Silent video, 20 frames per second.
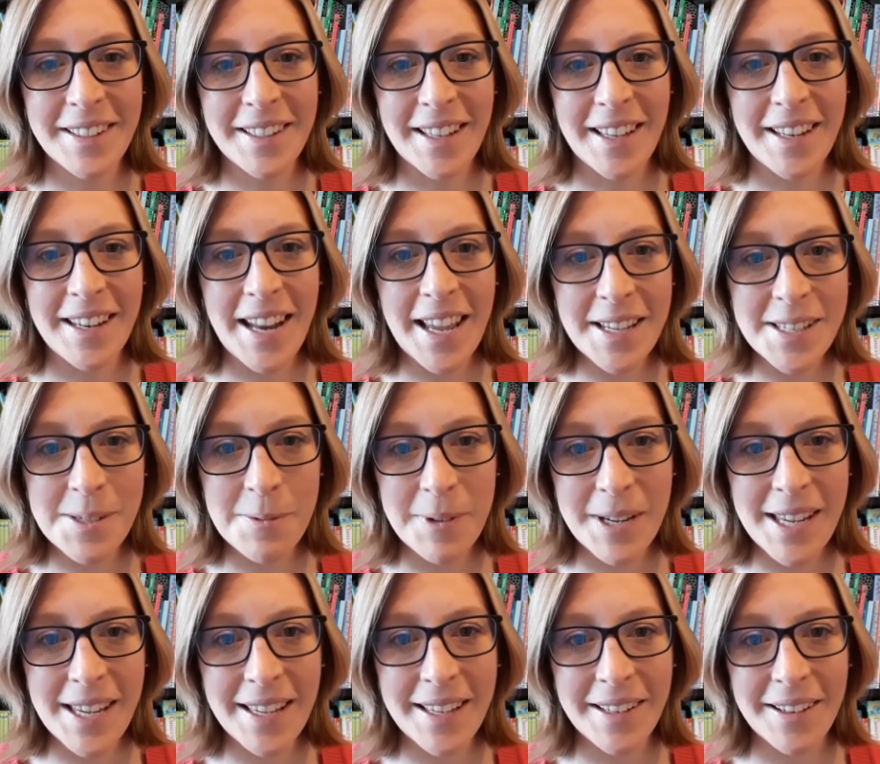And next
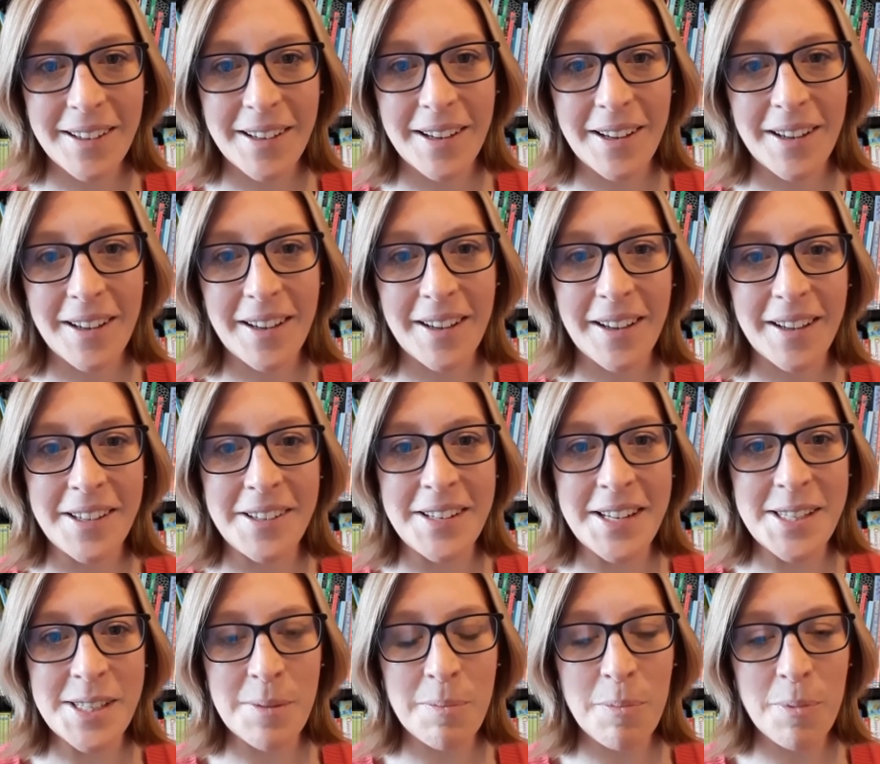week, you need
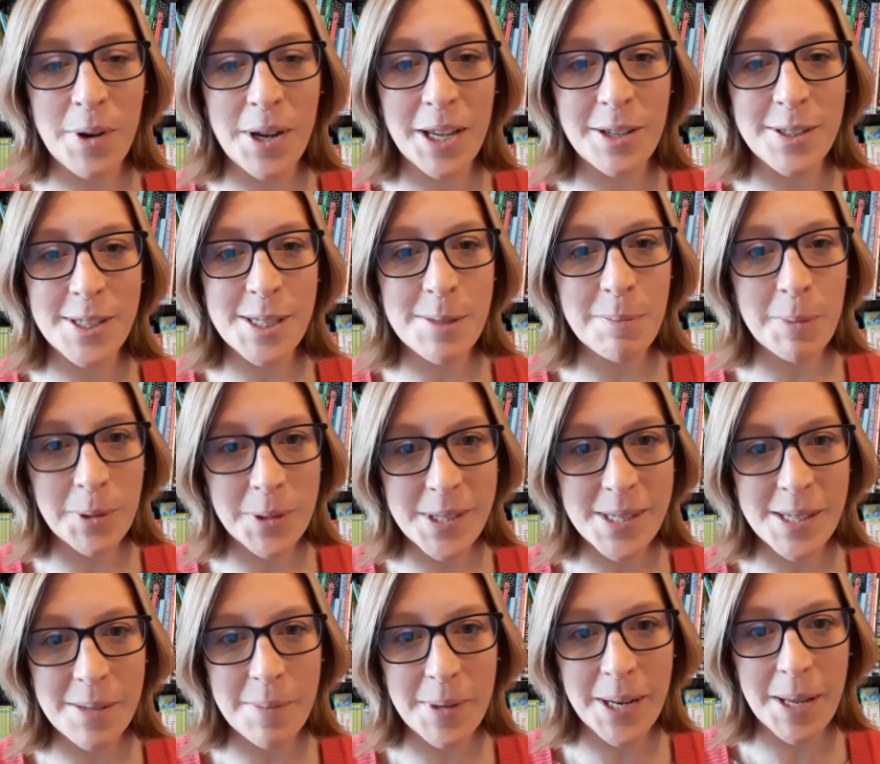to bring your
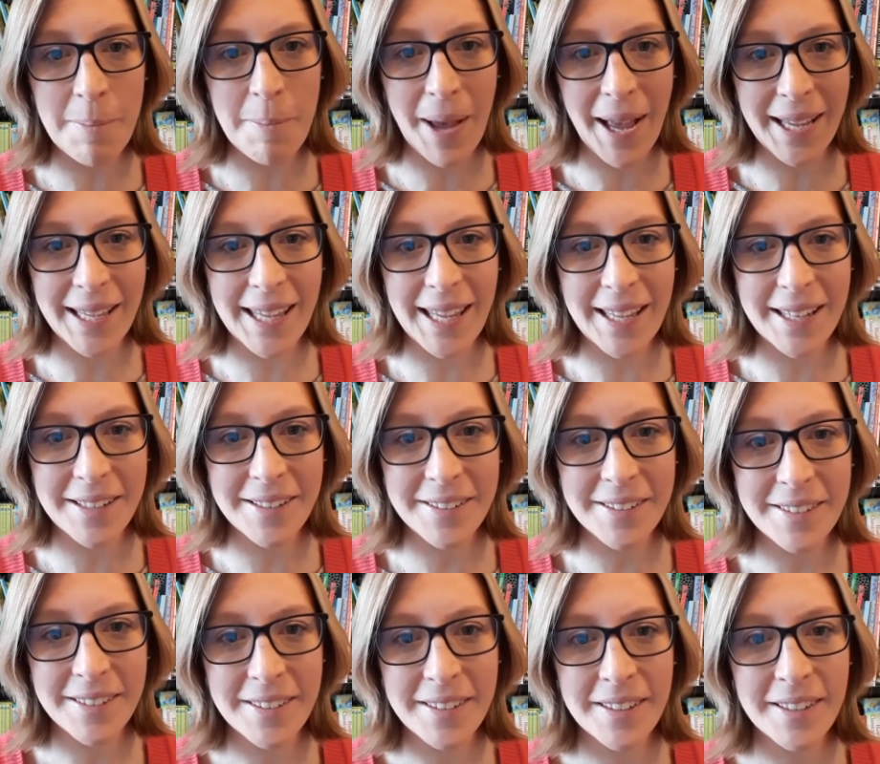sponsor money back in
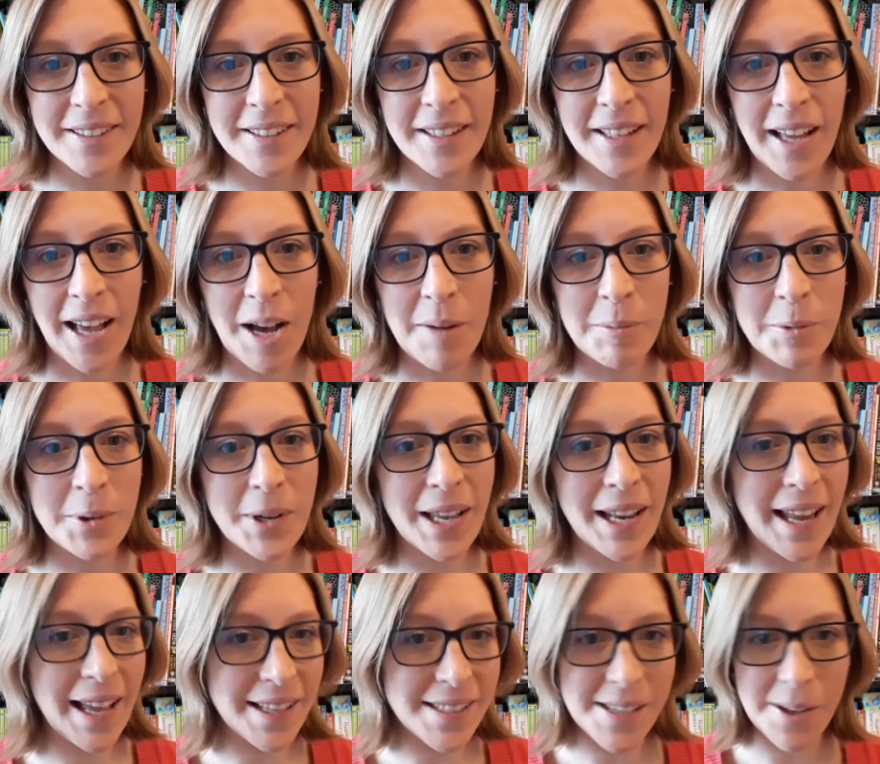and we'll
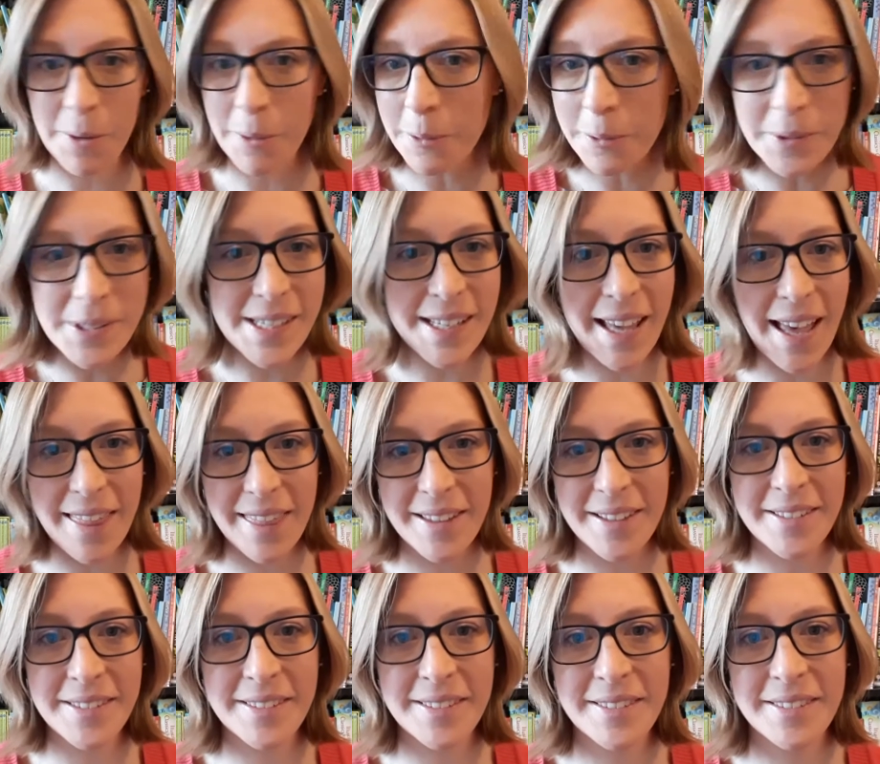collect it all
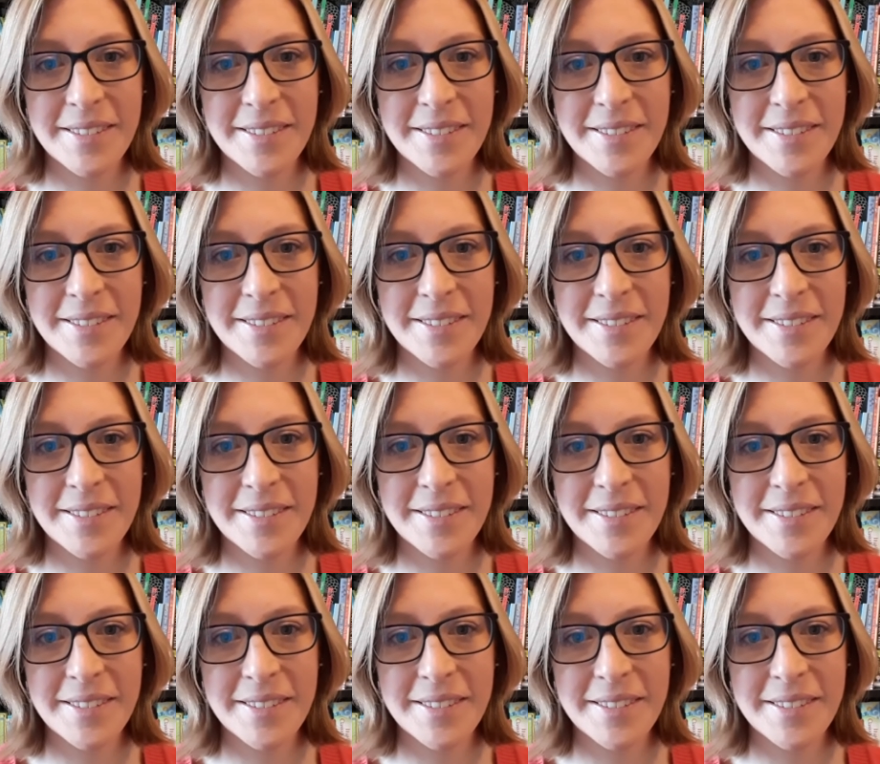together,